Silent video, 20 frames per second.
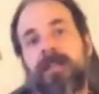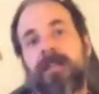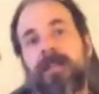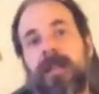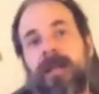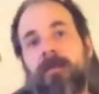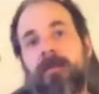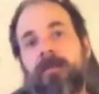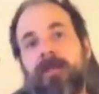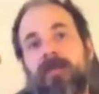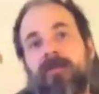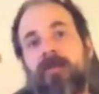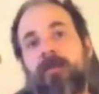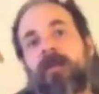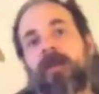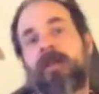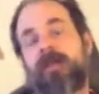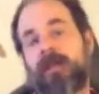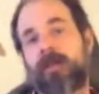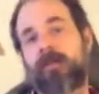the dams every
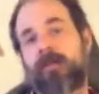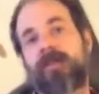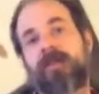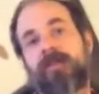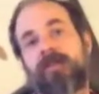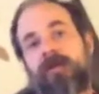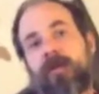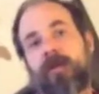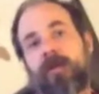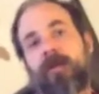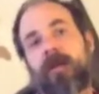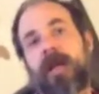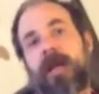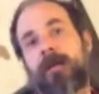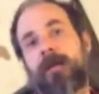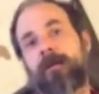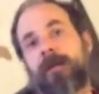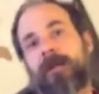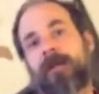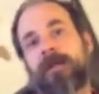month. They were just
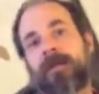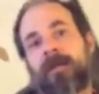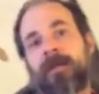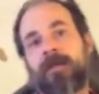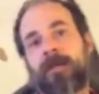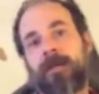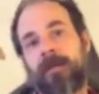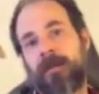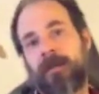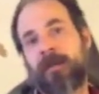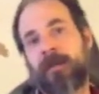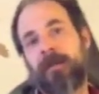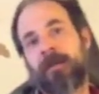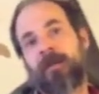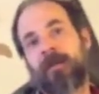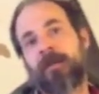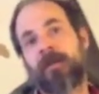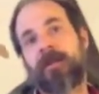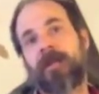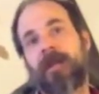photocopying
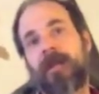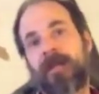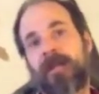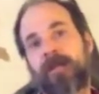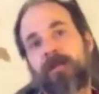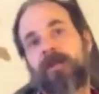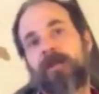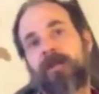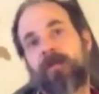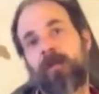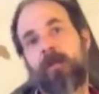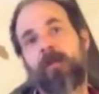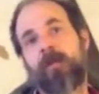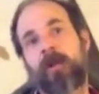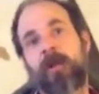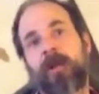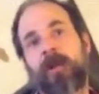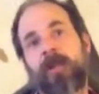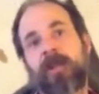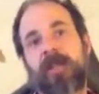the last month
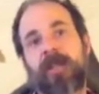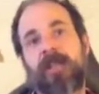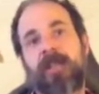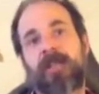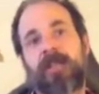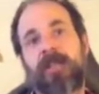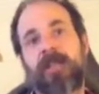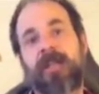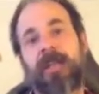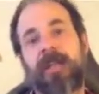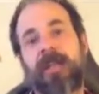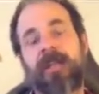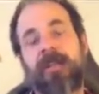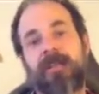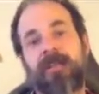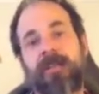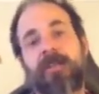report and changing the date.